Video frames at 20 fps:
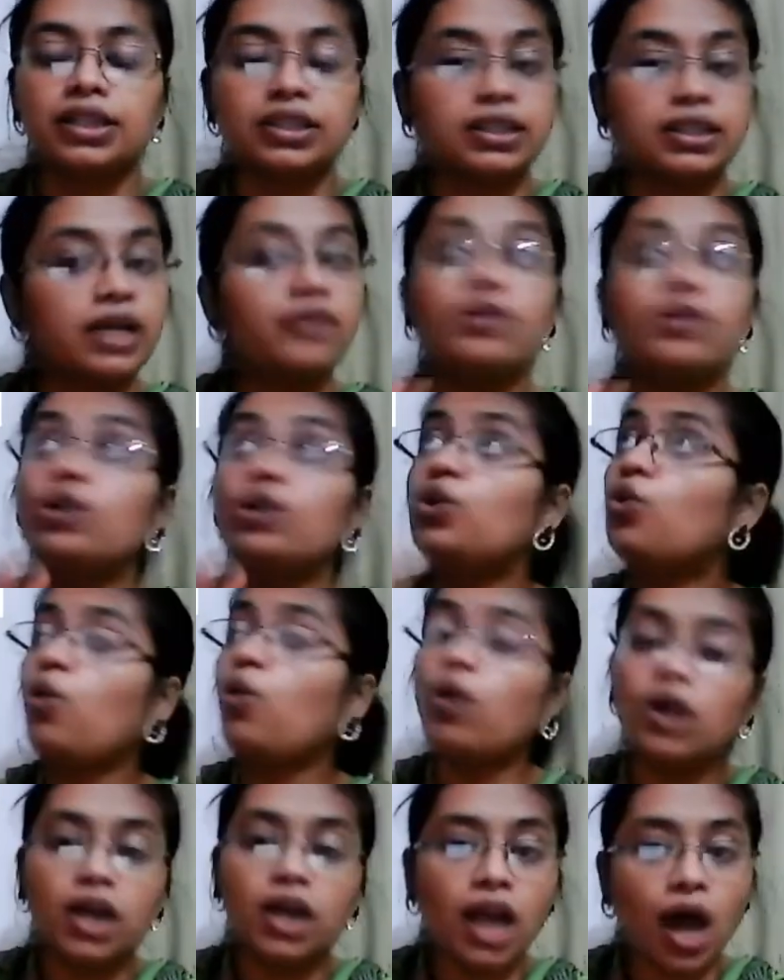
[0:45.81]
There were
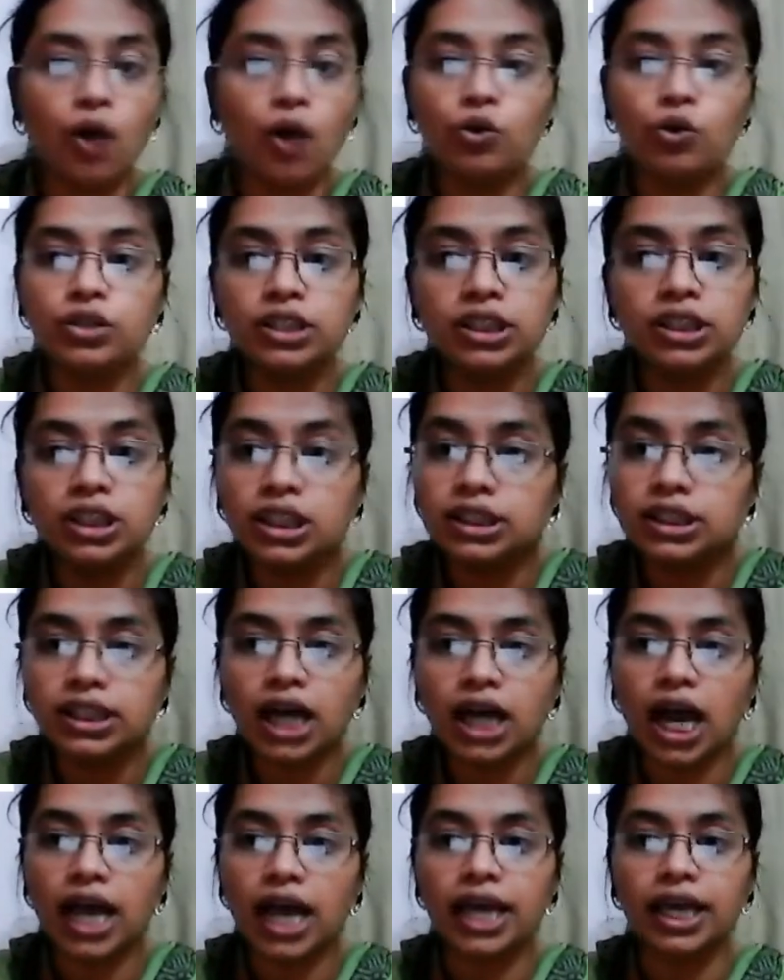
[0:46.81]
no clouds in the
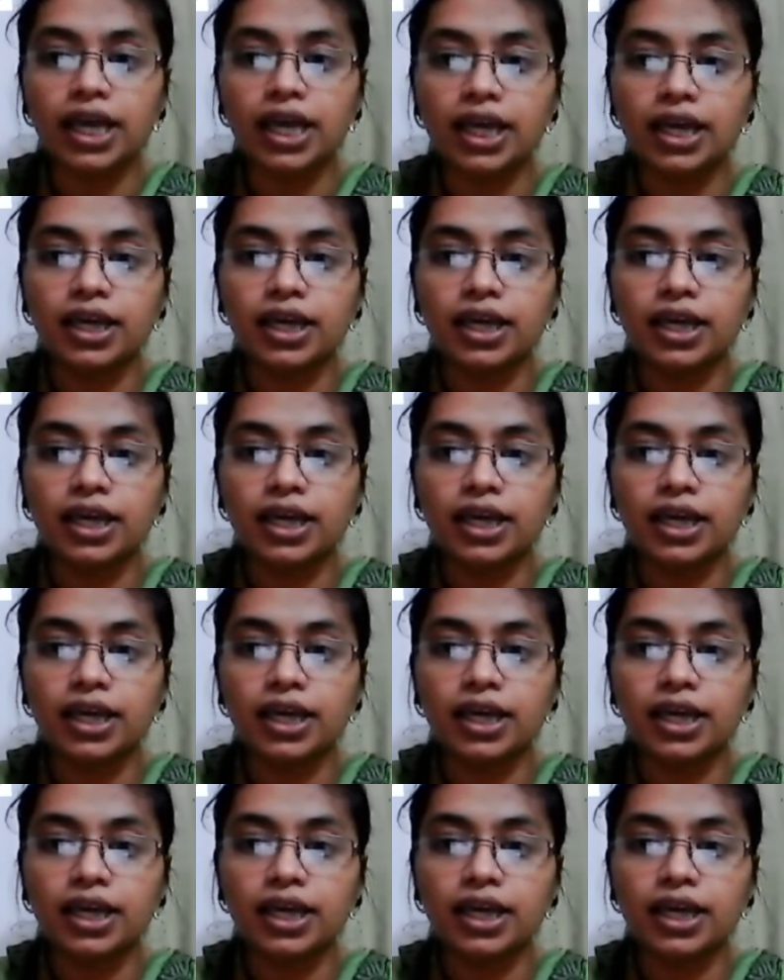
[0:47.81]
sky.